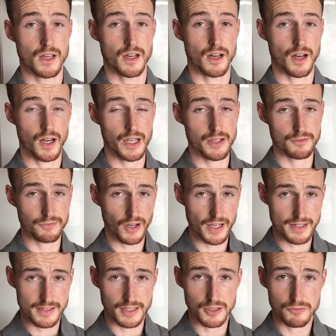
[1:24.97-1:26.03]
I
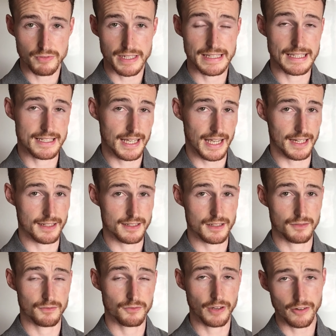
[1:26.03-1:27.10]
advise that you read the text
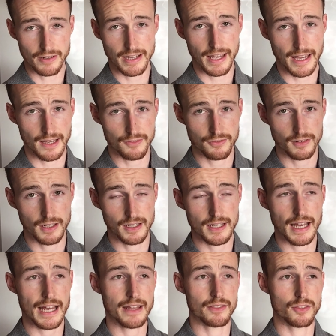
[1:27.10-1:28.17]
very carefully
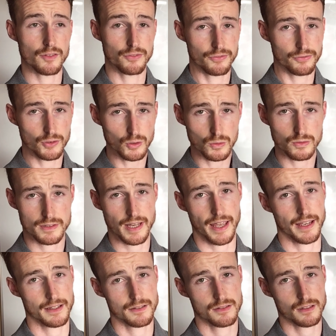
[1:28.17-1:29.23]
and the full
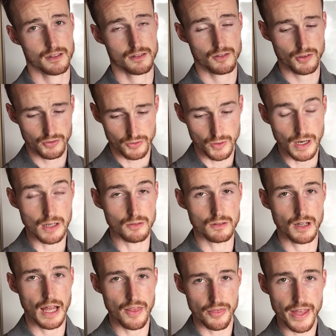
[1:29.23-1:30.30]
text throughout,
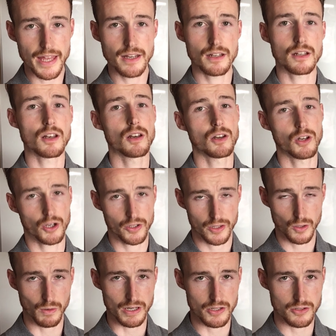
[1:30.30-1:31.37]
and then look at the
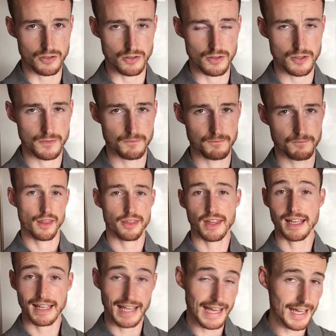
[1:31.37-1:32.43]
questions.
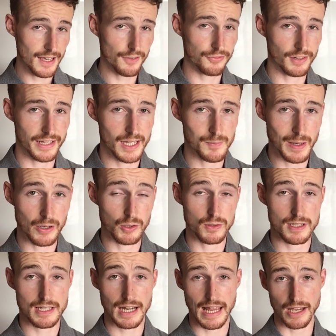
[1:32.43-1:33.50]
Think carefully about your
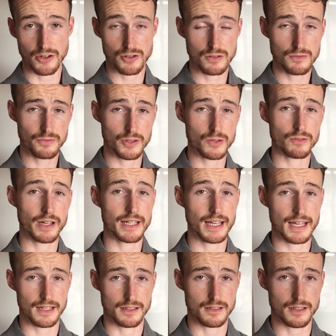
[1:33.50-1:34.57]
selection for the right
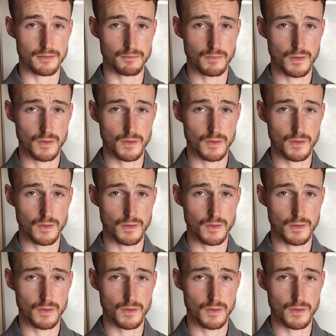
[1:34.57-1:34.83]
answer.